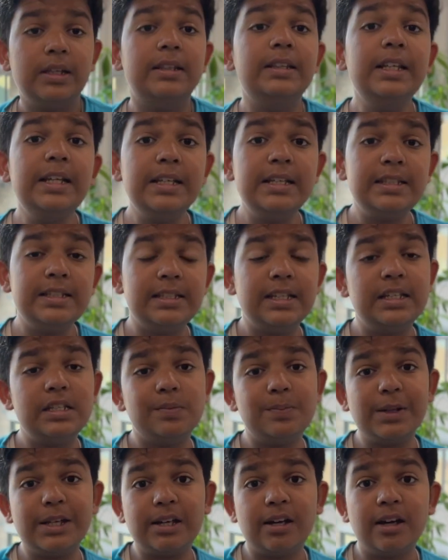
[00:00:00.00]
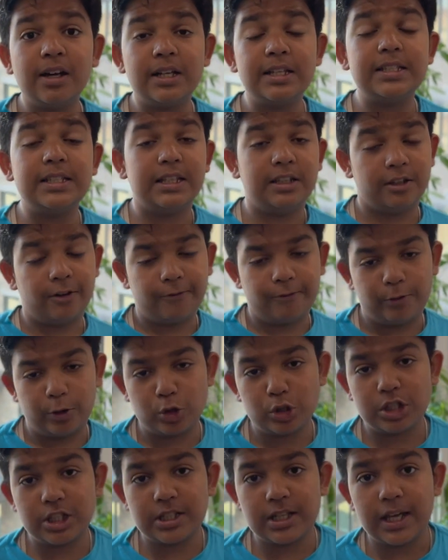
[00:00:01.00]
This is because in the
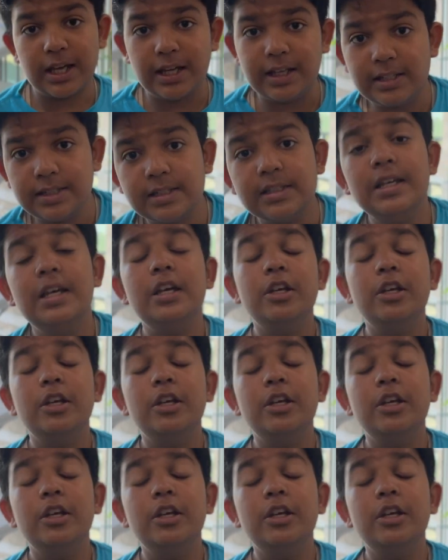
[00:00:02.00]
first case,